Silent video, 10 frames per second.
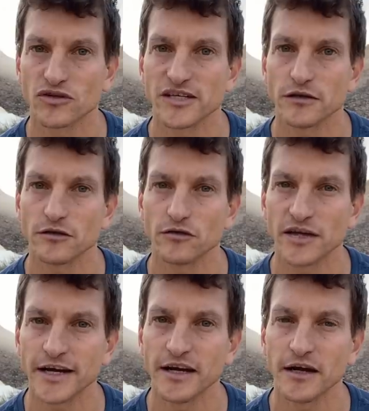consider
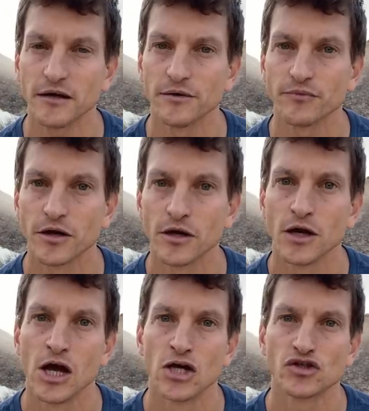donating.
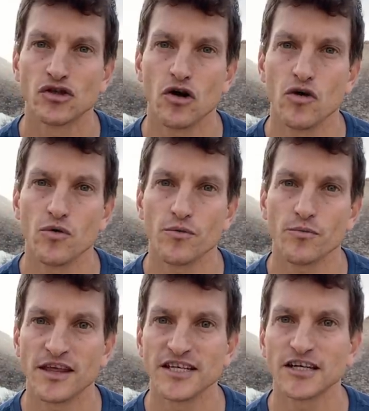So
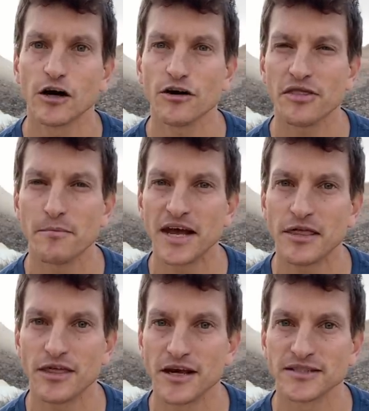these are the
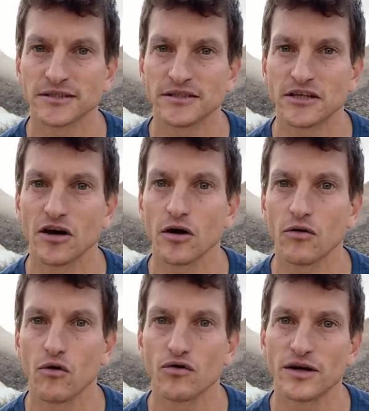main things that
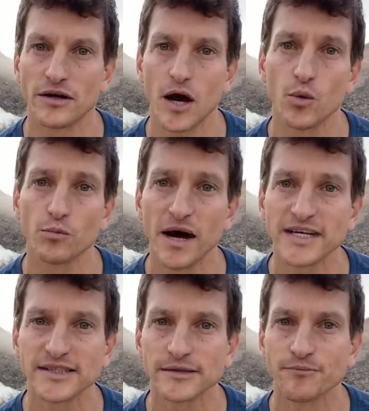are on our
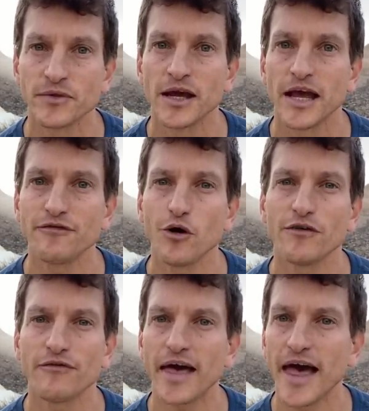minds. If you
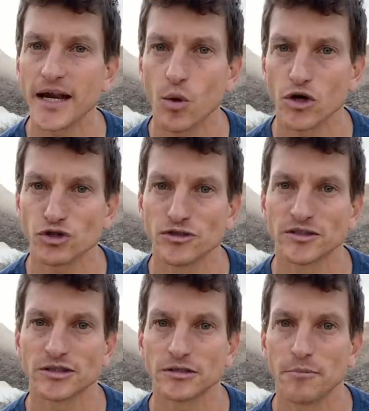have any
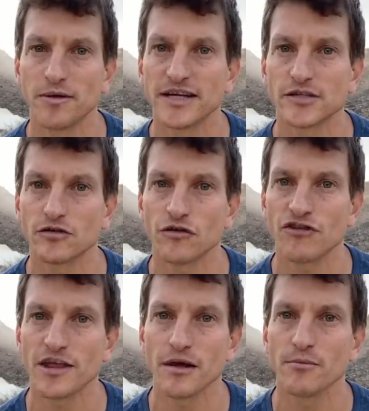questions, please
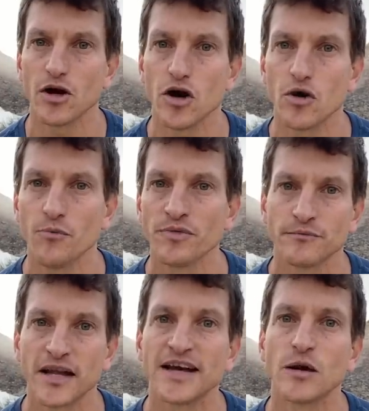write them below,
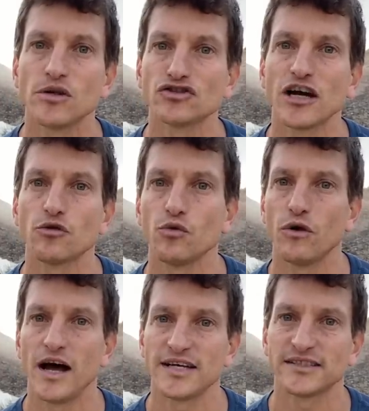and I will try to
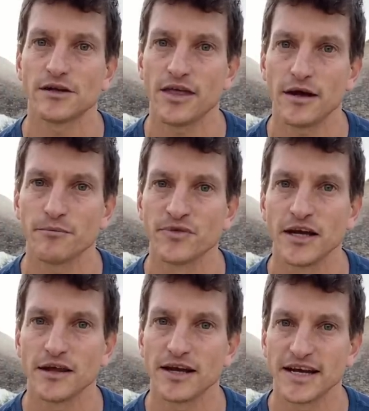answer them
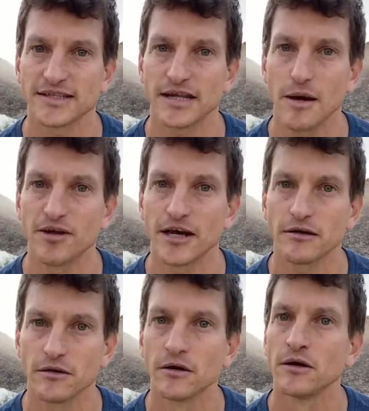in the next
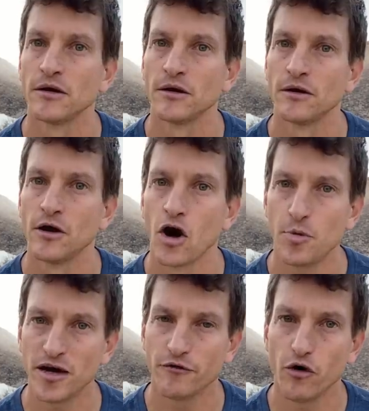update.
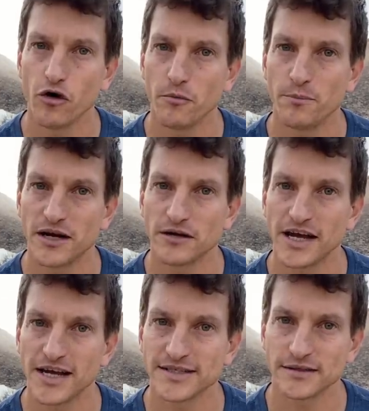Hoping for better
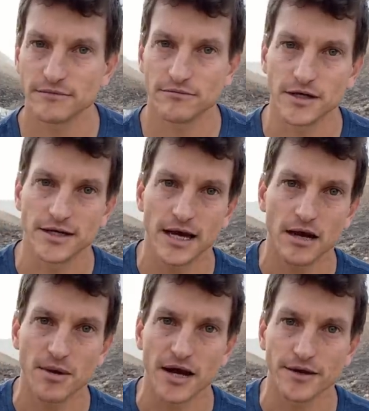days.
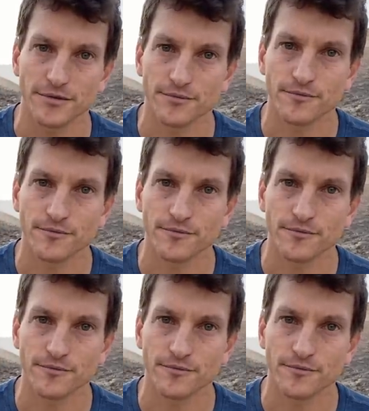Yalla, bye.